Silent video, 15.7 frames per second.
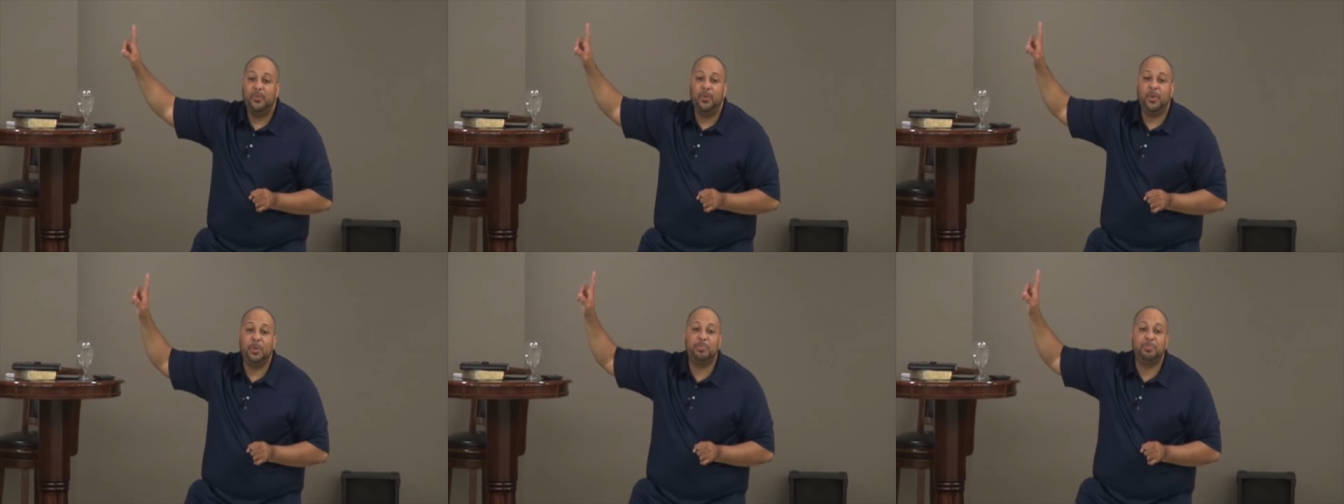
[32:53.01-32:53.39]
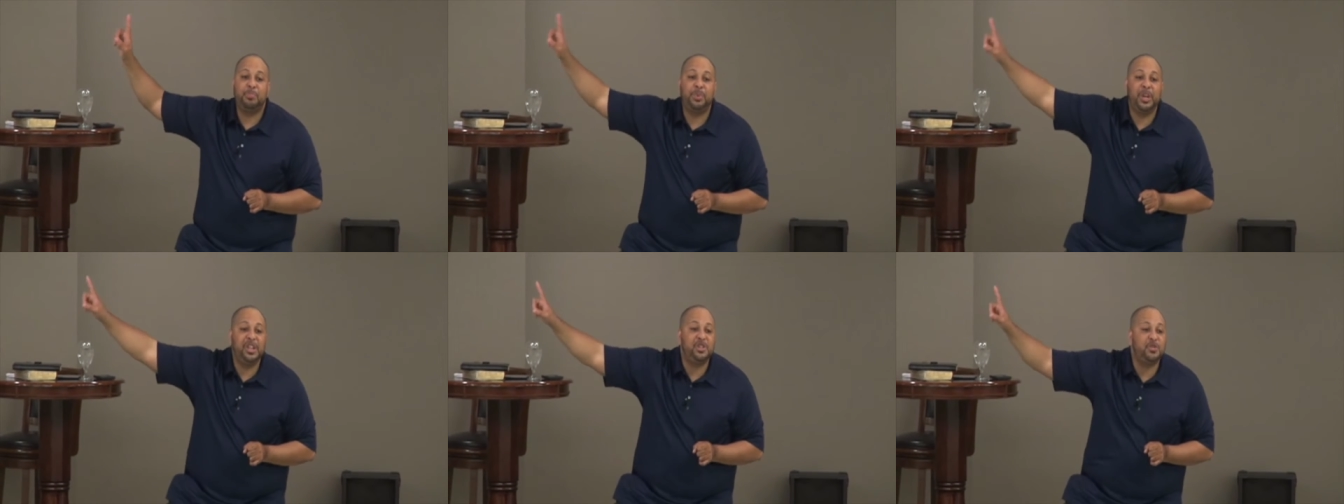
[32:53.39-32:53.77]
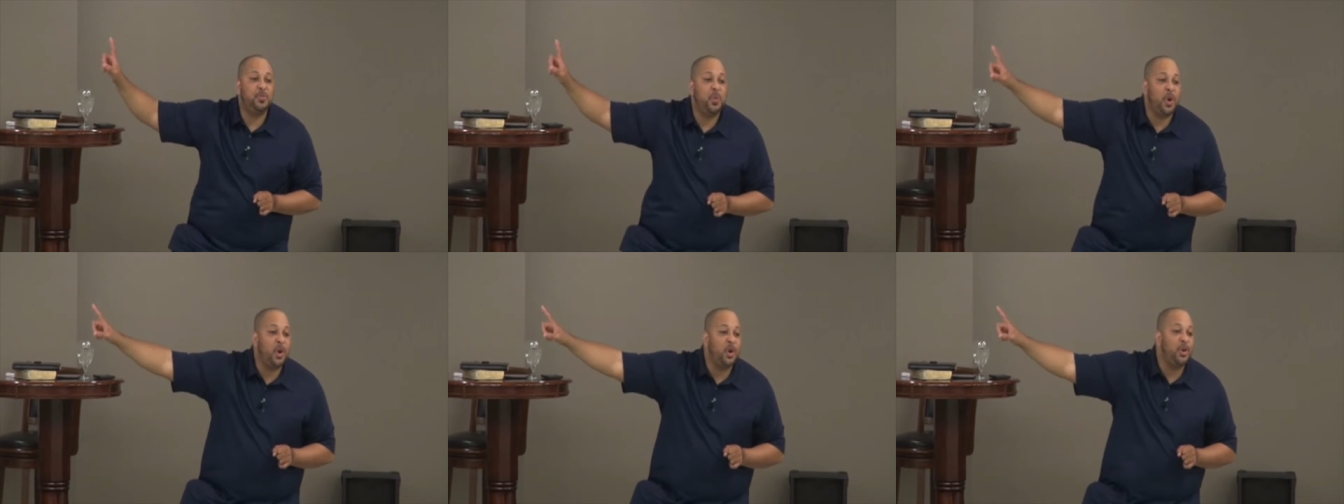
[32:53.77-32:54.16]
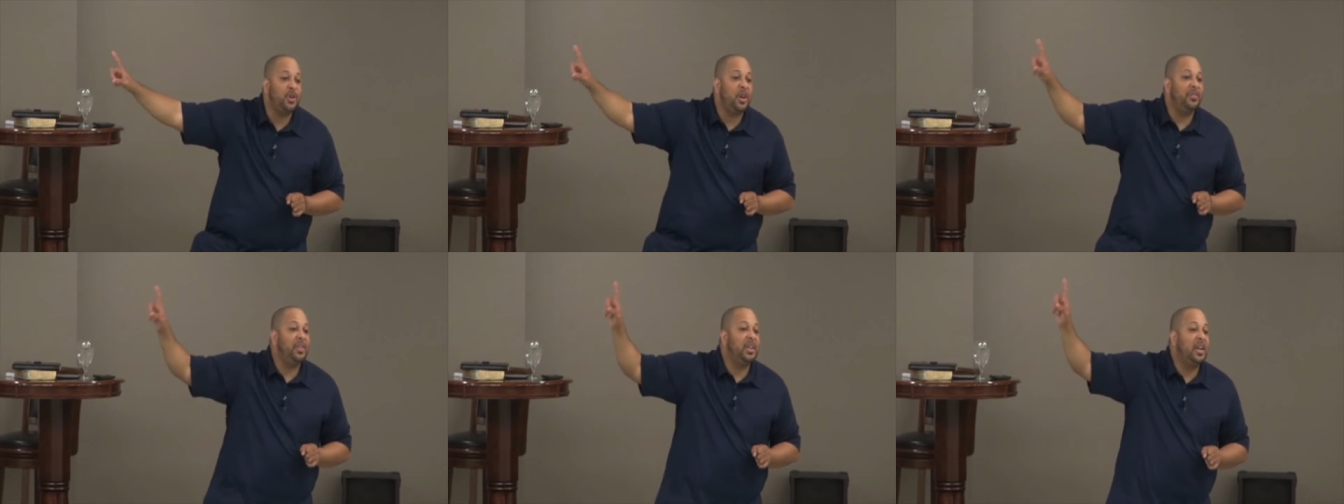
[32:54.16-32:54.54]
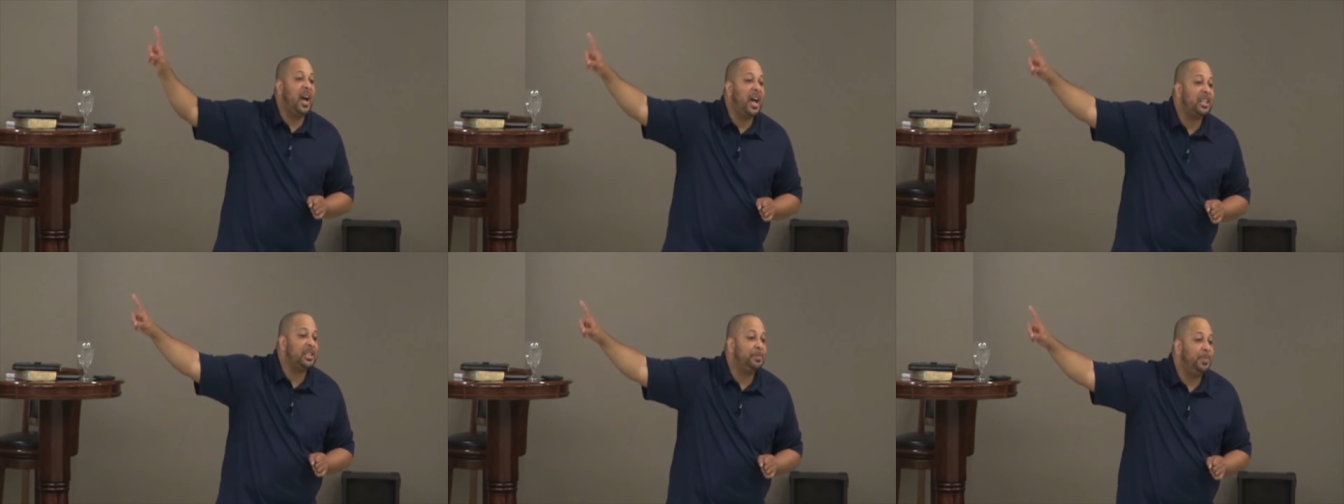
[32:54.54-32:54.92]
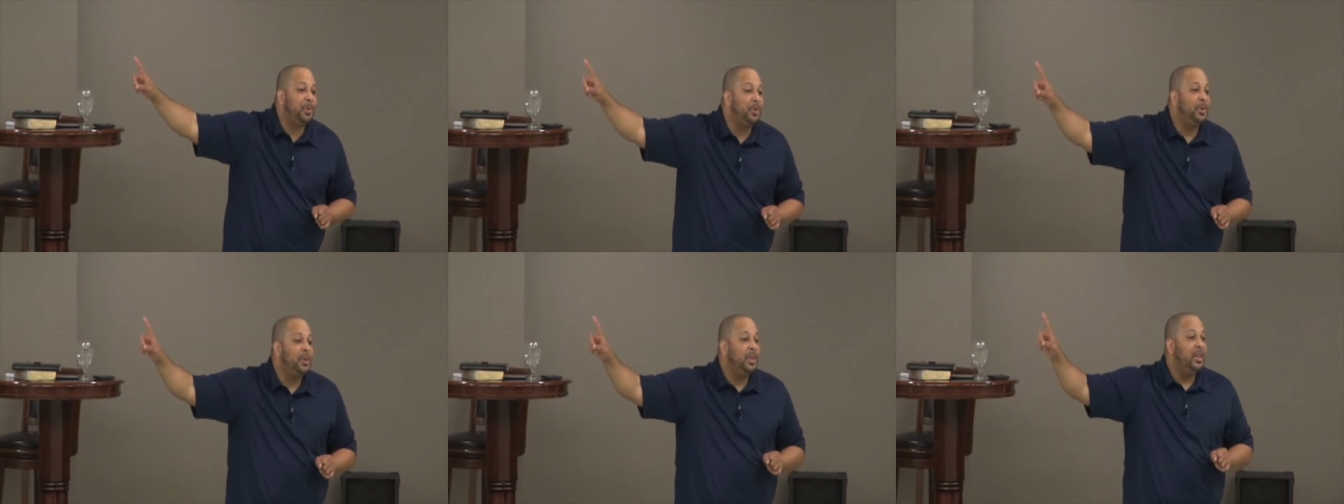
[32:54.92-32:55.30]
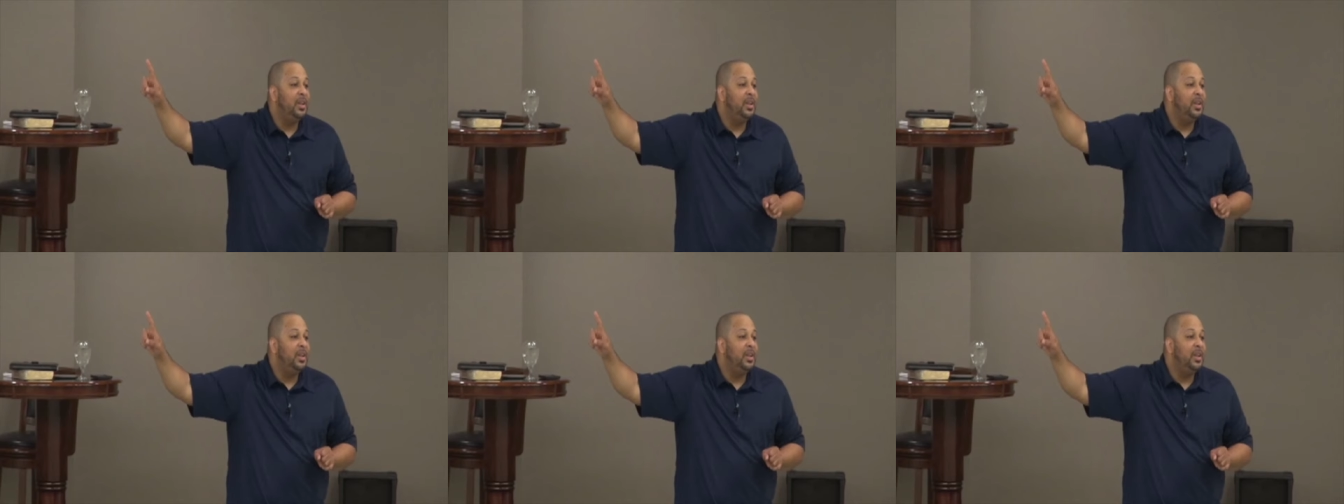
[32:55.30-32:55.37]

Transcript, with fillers: for the preached word of the gospel